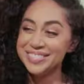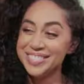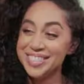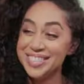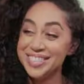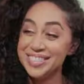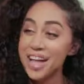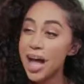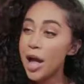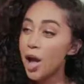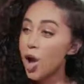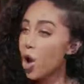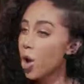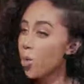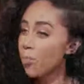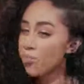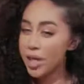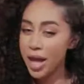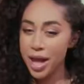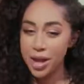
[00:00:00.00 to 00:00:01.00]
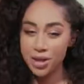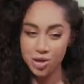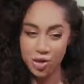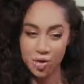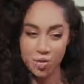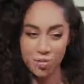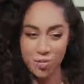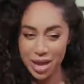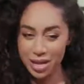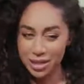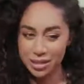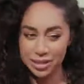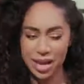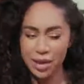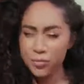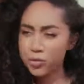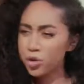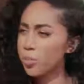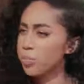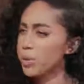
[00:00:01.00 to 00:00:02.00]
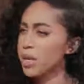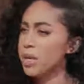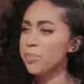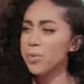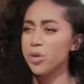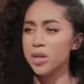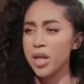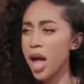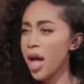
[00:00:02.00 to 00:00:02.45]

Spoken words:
Well, I hope that you make several people